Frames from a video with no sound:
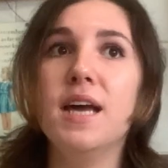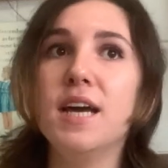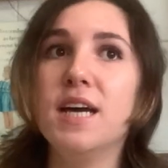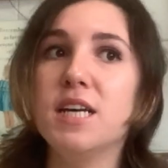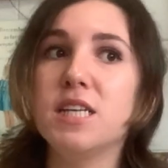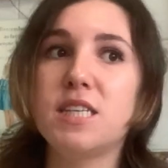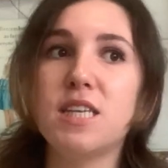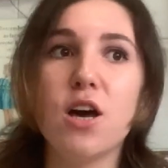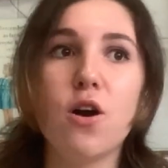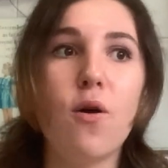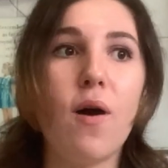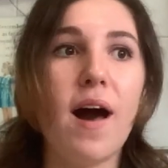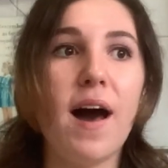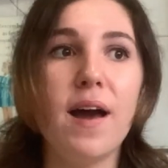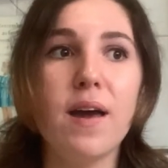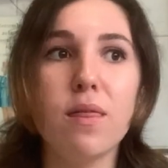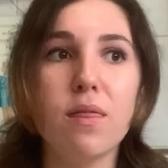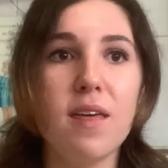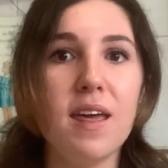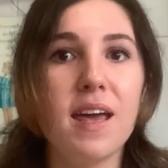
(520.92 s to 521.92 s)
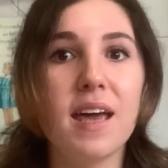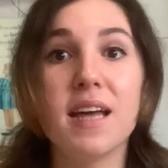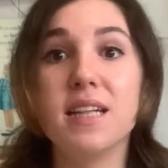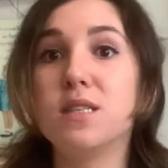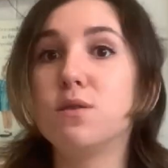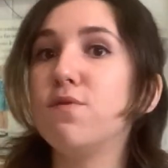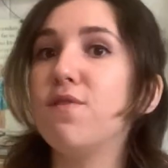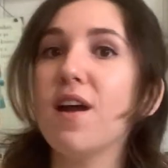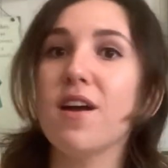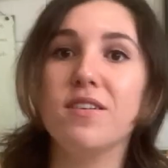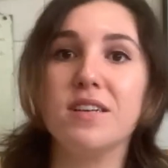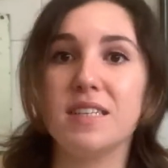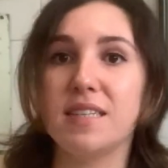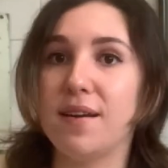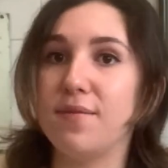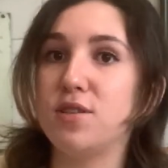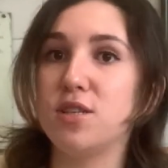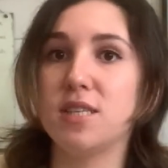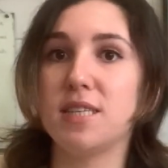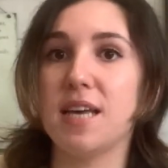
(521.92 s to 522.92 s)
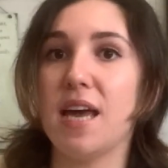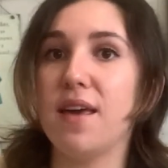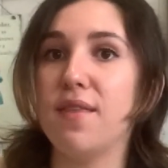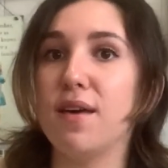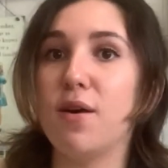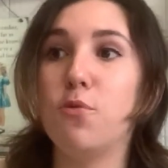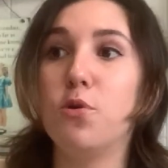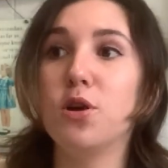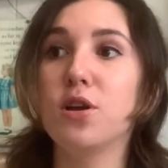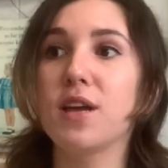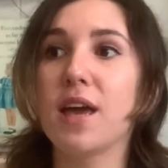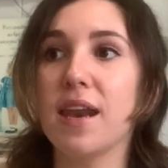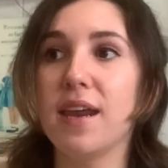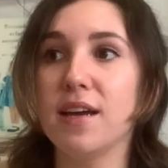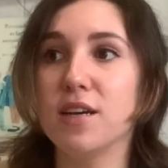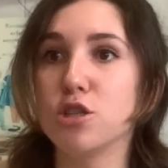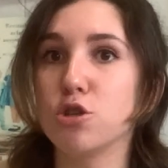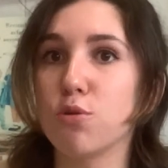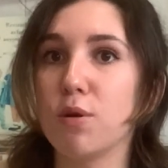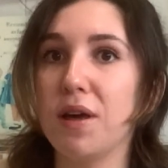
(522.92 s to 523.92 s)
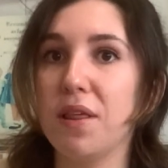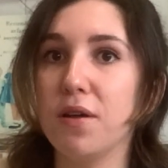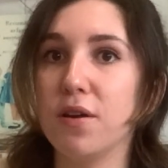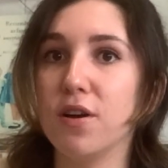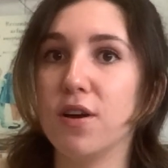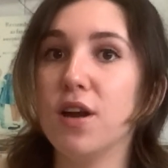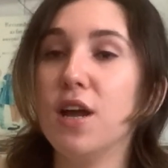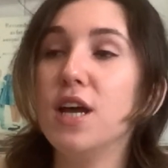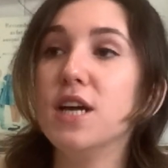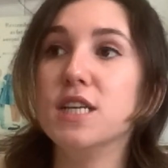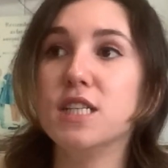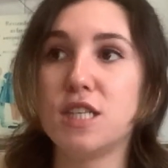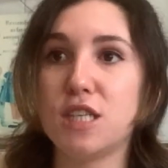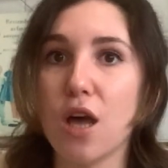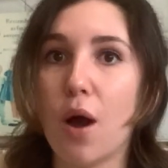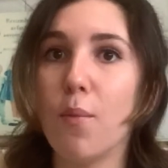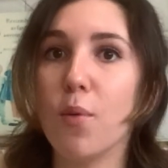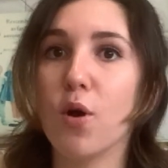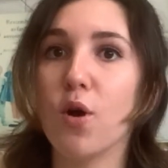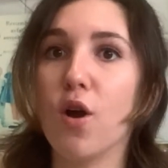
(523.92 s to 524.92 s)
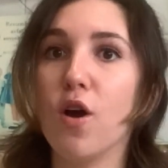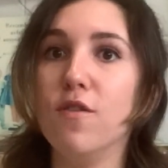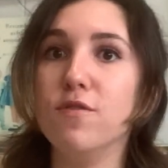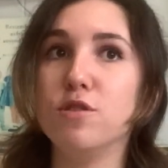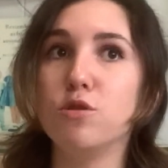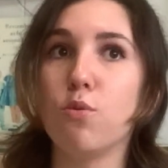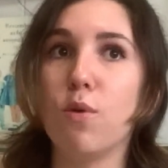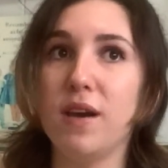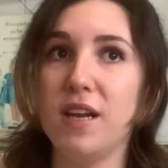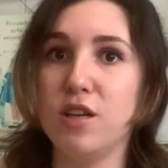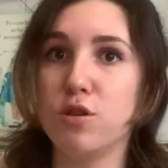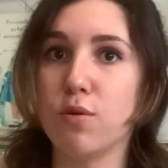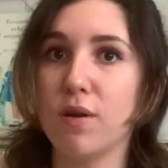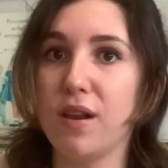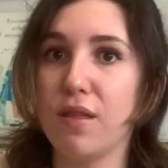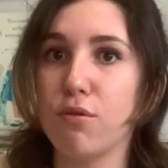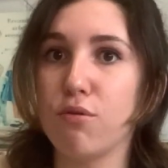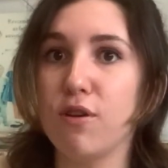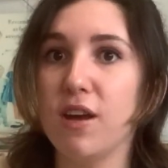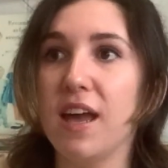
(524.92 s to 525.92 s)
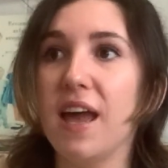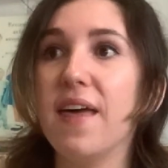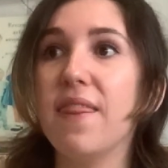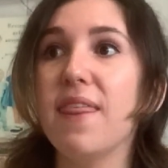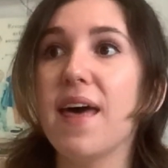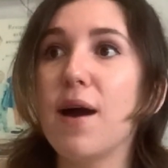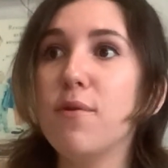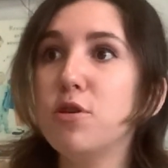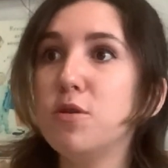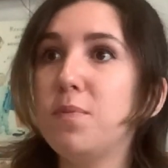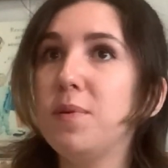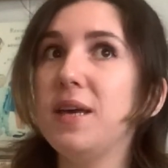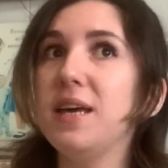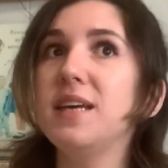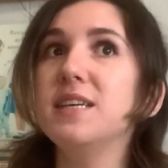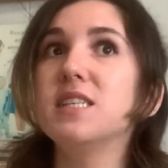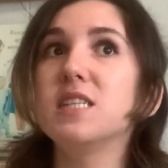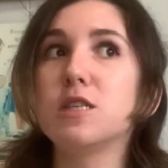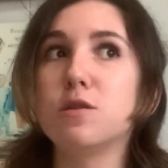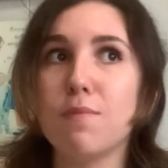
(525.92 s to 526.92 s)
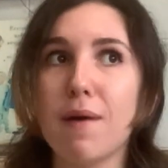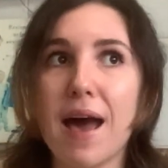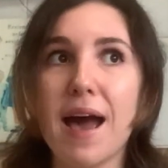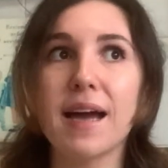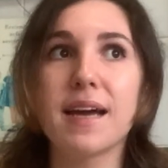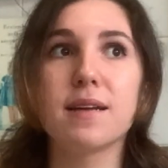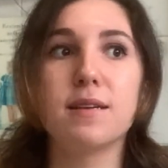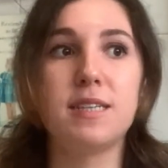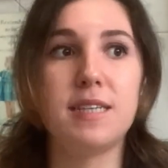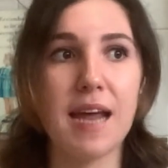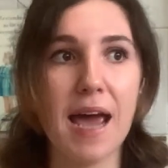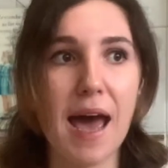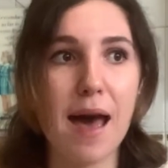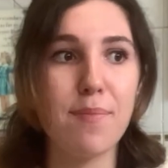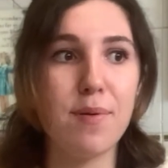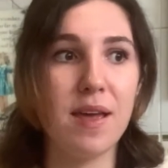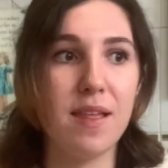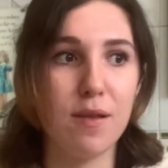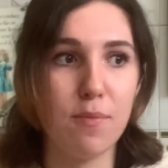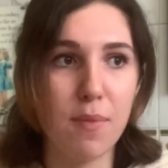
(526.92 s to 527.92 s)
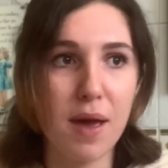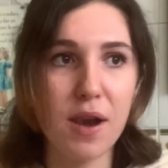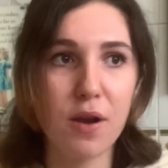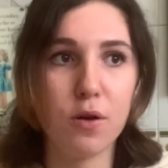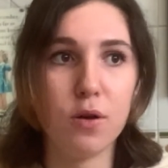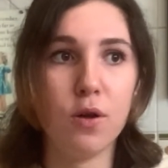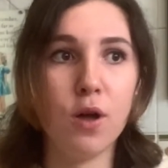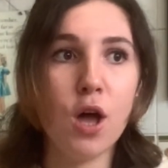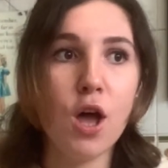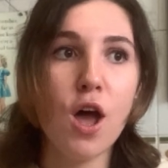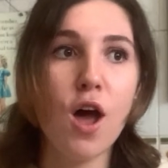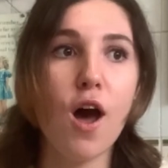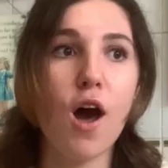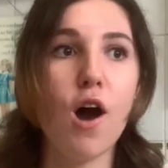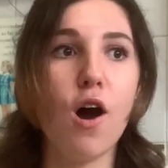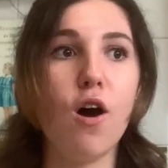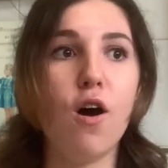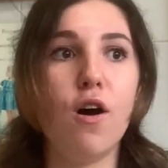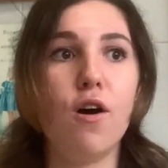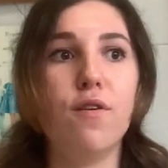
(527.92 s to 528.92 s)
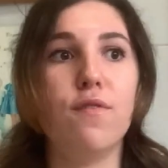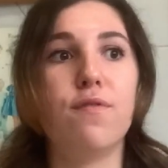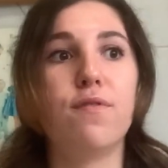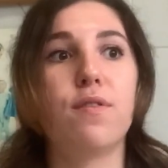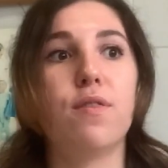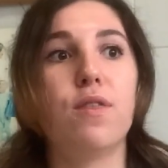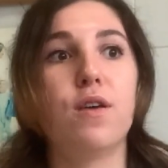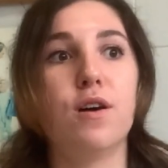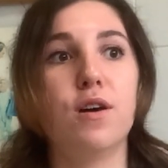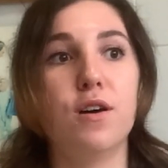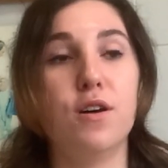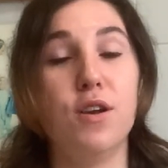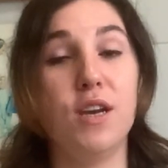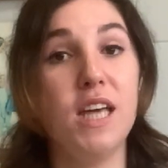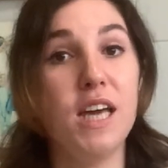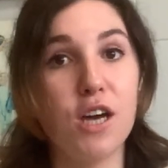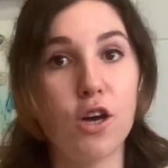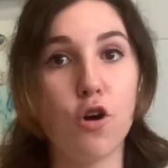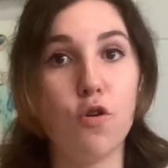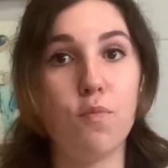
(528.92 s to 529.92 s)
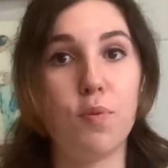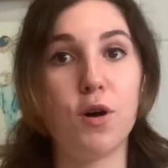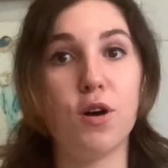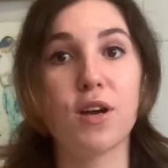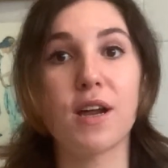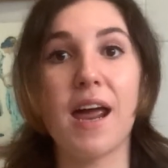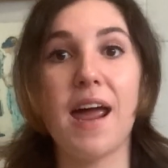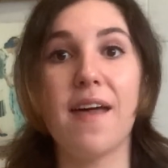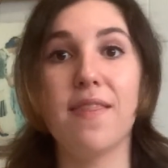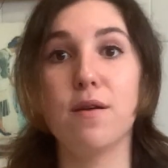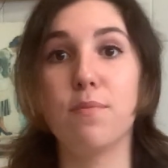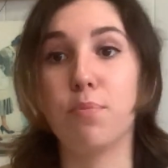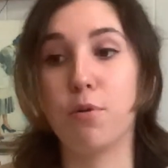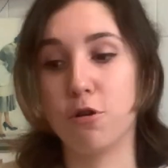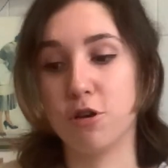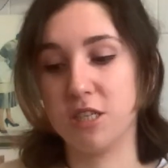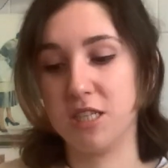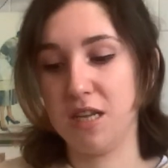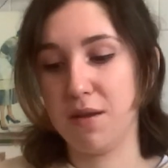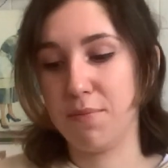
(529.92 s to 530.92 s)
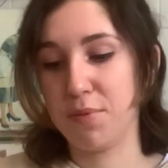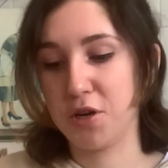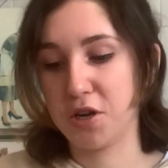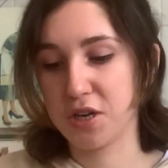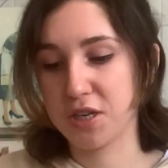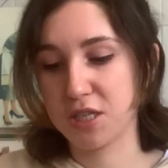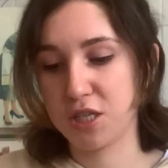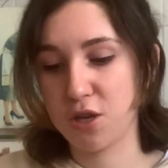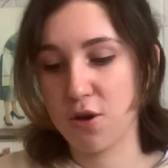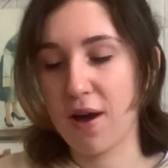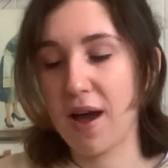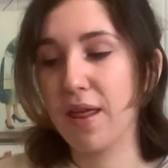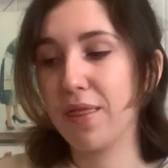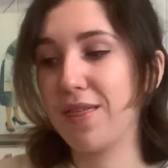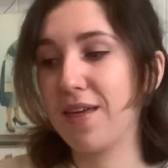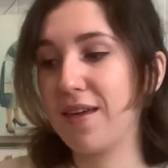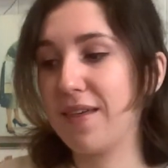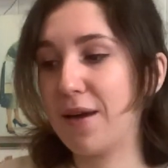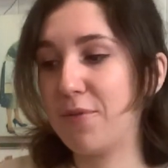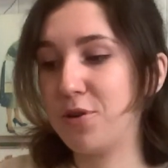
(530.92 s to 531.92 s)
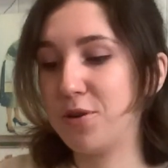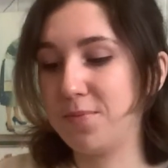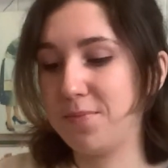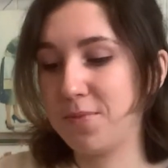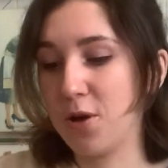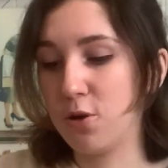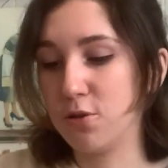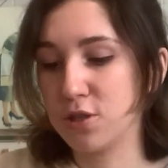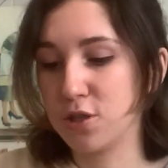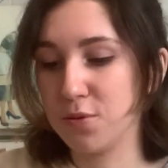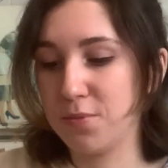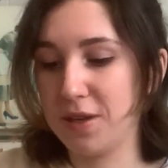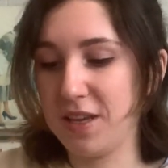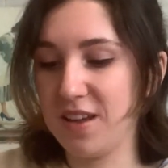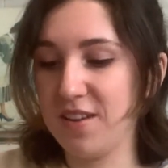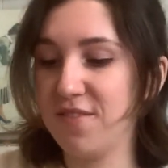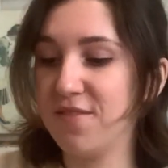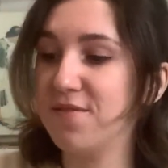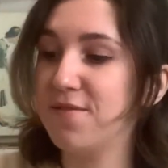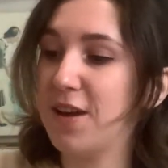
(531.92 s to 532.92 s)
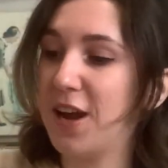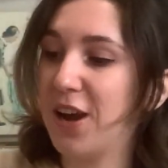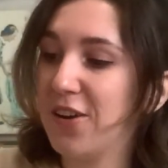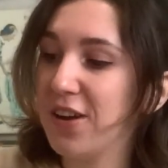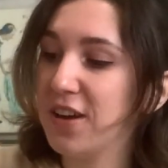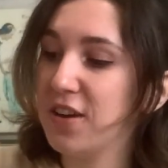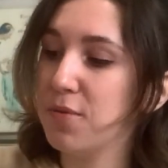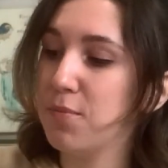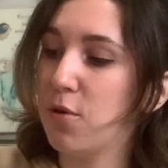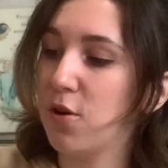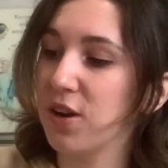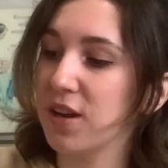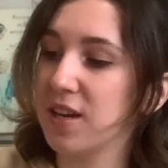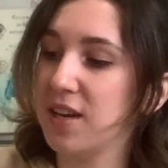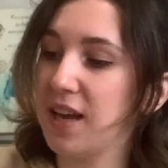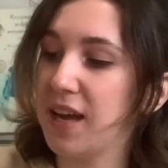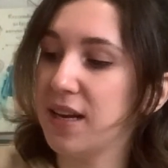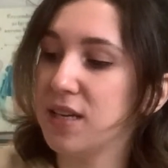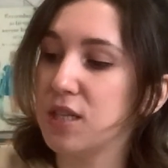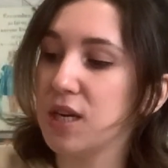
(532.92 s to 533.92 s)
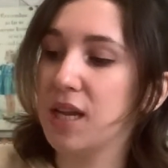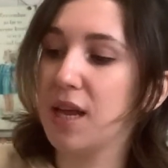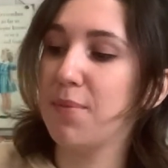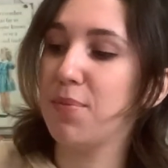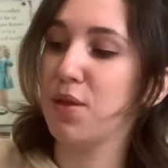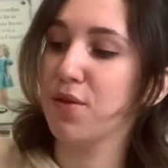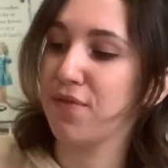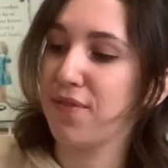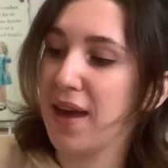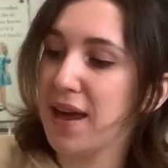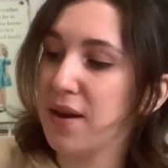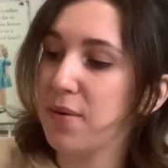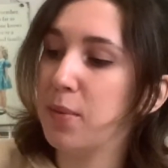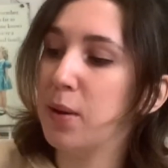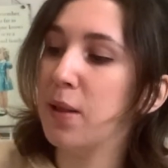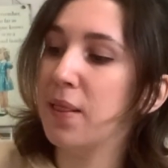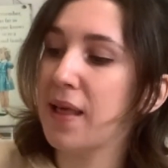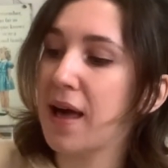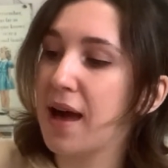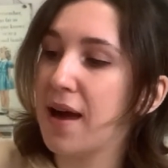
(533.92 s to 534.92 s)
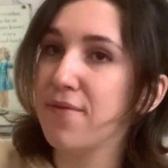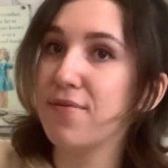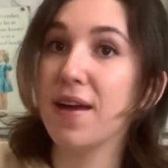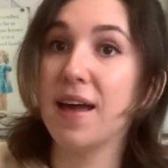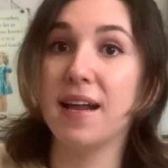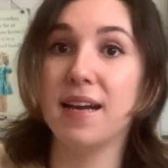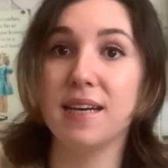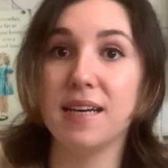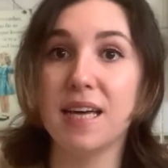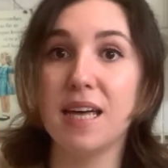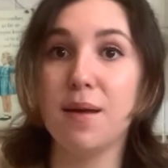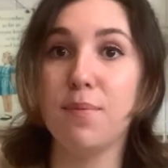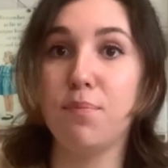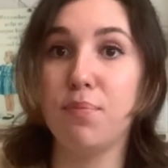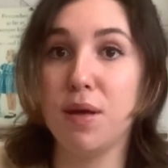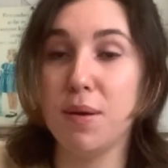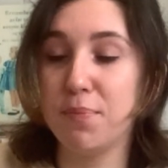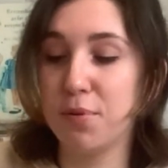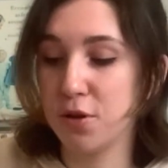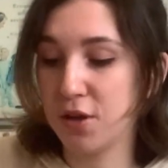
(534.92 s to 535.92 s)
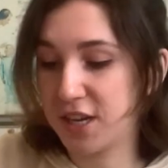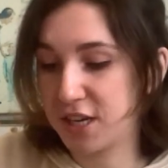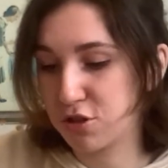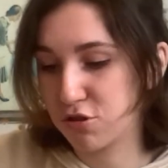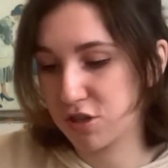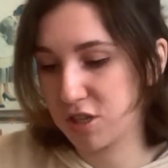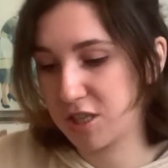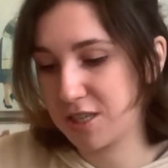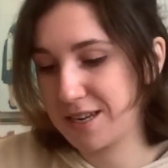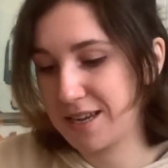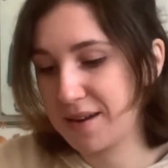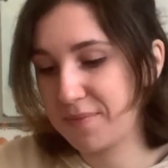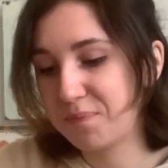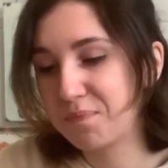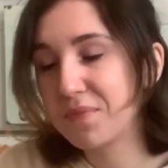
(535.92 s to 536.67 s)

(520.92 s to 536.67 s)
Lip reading: So I think it's very safe to say that we're getting a trailer summer of 2023, and that would be smack dab in the middle of the Nico book and the Percy book. So I think that would also be very good marketing to keep the fandom alive and keep people interested.